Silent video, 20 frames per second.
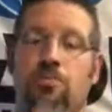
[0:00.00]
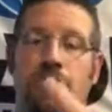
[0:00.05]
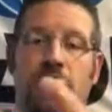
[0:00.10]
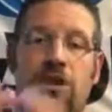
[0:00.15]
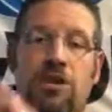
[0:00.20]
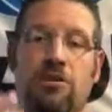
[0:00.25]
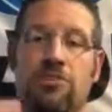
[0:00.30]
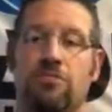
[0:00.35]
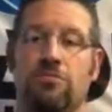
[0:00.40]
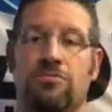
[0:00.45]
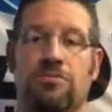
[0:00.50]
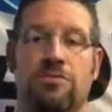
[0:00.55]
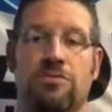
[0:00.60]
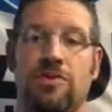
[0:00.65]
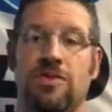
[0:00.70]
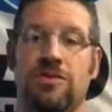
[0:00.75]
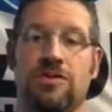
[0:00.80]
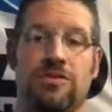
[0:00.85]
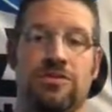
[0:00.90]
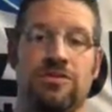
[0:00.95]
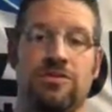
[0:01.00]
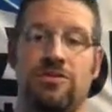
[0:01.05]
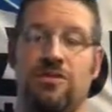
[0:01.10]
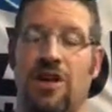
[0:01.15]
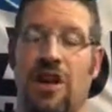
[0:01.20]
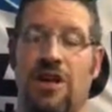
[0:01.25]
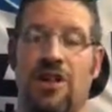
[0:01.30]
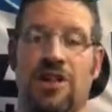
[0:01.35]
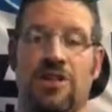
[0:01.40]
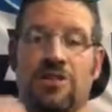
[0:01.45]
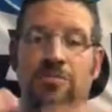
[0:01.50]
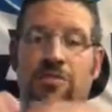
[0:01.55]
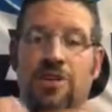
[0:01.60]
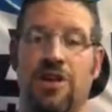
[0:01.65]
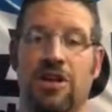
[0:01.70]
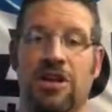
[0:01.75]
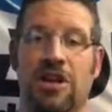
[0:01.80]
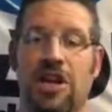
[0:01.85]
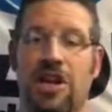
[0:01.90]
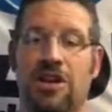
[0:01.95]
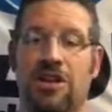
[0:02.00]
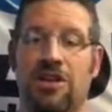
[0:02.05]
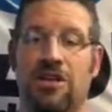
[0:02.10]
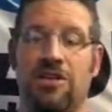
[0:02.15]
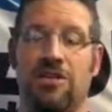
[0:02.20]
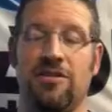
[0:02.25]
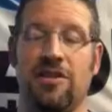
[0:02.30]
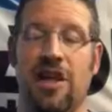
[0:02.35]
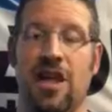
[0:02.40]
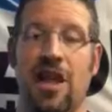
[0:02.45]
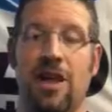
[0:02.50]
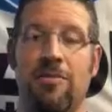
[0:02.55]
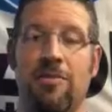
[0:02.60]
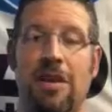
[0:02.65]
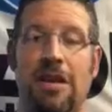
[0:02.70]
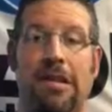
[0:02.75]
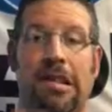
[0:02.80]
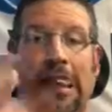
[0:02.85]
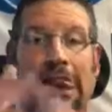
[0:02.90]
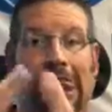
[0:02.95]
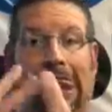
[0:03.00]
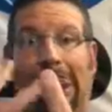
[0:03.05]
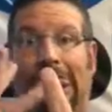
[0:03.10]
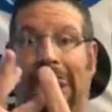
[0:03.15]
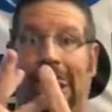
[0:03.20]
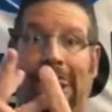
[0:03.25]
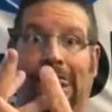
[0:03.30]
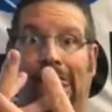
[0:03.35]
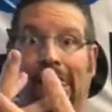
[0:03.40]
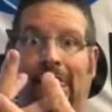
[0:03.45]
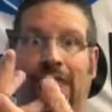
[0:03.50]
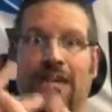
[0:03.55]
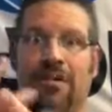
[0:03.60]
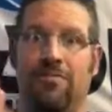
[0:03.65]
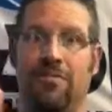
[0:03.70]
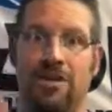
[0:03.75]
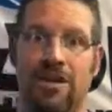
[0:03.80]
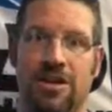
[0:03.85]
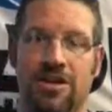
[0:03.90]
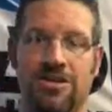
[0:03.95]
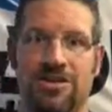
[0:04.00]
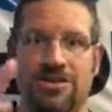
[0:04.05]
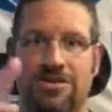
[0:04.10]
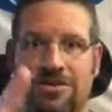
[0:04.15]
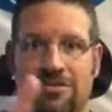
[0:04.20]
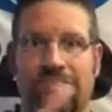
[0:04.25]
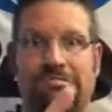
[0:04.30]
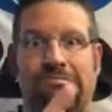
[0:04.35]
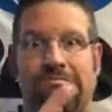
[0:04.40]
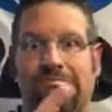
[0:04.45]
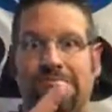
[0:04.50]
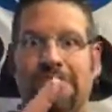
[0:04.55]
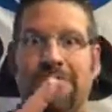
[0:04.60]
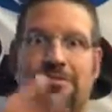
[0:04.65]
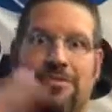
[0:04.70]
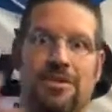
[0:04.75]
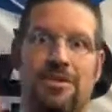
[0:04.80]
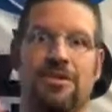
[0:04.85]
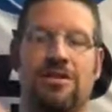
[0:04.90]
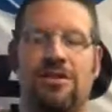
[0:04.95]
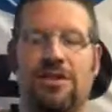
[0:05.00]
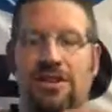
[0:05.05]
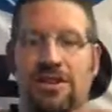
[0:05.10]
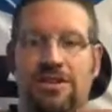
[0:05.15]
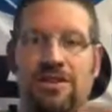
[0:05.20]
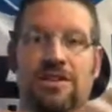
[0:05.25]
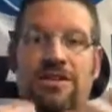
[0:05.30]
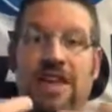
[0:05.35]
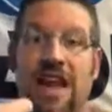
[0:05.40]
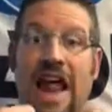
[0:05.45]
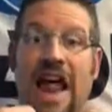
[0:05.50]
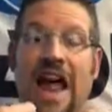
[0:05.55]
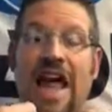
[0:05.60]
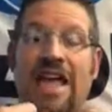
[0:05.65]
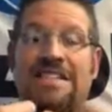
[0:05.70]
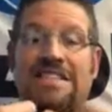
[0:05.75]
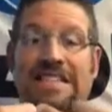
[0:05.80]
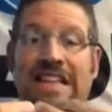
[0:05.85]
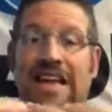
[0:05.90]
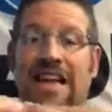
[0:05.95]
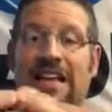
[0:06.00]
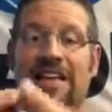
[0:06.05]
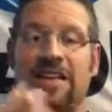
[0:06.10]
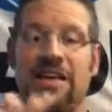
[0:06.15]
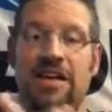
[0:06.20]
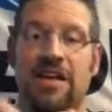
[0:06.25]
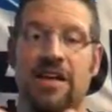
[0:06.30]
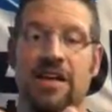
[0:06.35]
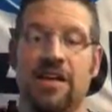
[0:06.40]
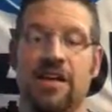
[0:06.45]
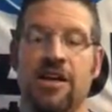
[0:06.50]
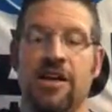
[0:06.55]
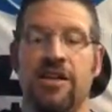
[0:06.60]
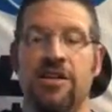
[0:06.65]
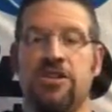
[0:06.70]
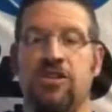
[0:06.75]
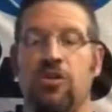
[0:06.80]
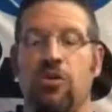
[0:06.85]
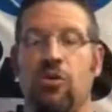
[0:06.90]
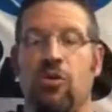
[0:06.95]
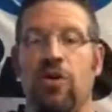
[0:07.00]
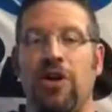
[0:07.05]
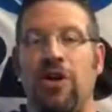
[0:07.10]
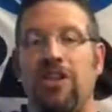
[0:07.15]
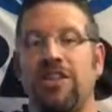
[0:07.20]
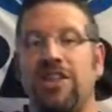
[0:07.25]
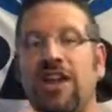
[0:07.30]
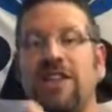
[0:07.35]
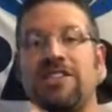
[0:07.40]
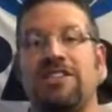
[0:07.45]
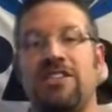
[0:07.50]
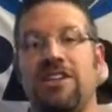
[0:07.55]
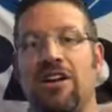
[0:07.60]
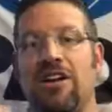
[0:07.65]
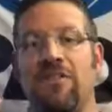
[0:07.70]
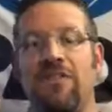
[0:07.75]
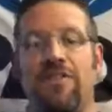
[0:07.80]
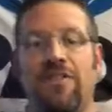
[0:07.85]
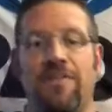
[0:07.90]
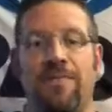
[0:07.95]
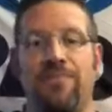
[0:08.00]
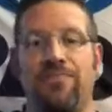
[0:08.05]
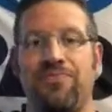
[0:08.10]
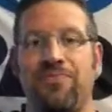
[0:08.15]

You know, as I like to be kind of animated. I mean, it's nasty. So when we get that stuff